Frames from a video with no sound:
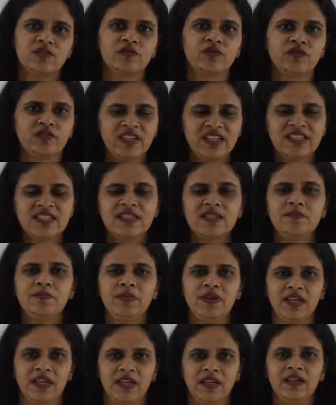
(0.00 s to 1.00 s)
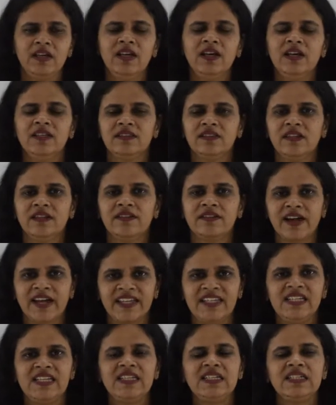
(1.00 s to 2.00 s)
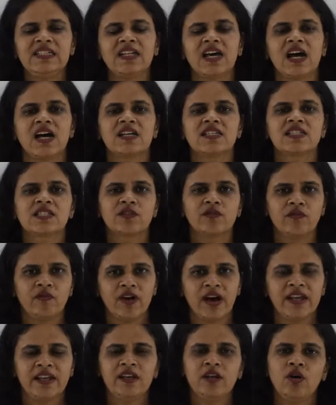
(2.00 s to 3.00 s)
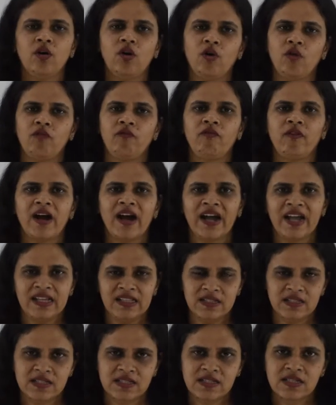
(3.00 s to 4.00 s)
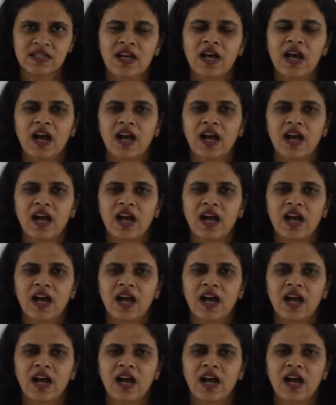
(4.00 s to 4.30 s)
Reason being, the writing task 1 of IELTS